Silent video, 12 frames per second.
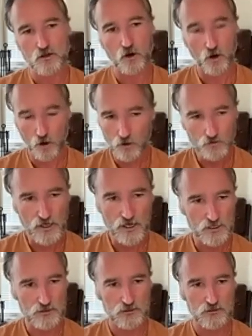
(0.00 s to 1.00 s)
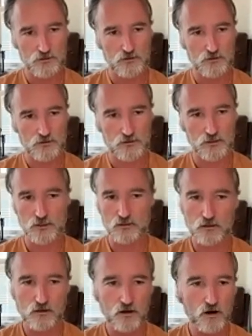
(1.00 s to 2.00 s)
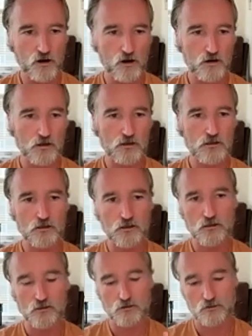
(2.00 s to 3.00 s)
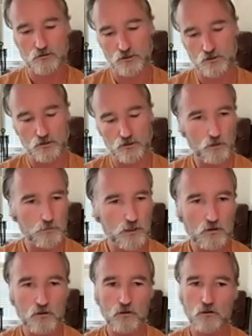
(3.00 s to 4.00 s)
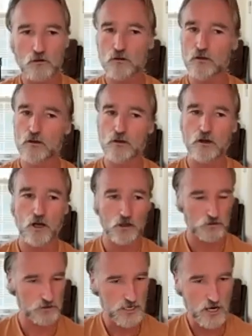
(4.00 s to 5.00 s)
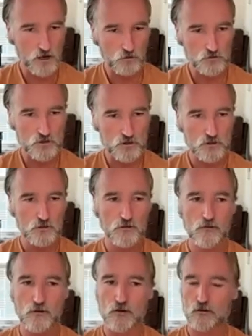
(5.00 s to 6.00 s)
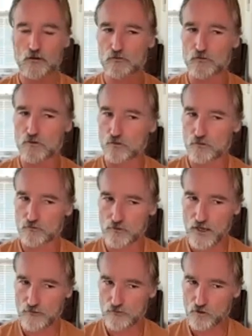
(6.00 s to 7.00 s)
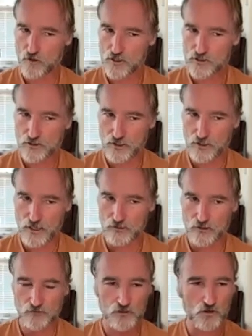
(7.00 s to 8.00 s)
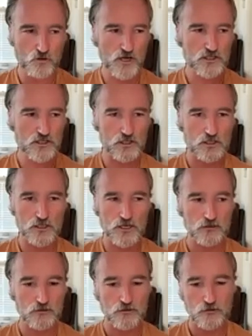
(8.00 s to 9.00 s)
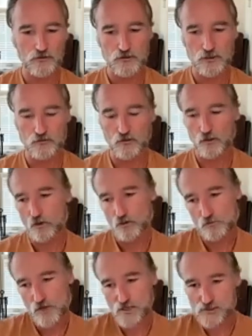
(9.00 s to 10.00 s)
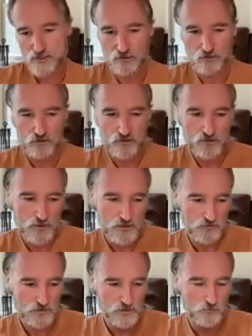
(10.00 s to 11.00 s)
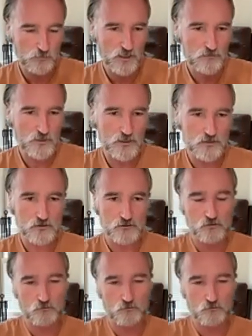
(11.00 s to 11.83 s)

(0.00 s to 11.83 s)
all day in a car, in a cubicle, on a couch. Haven't questioned that. You haven't questioned that even though you may take those specific supplements,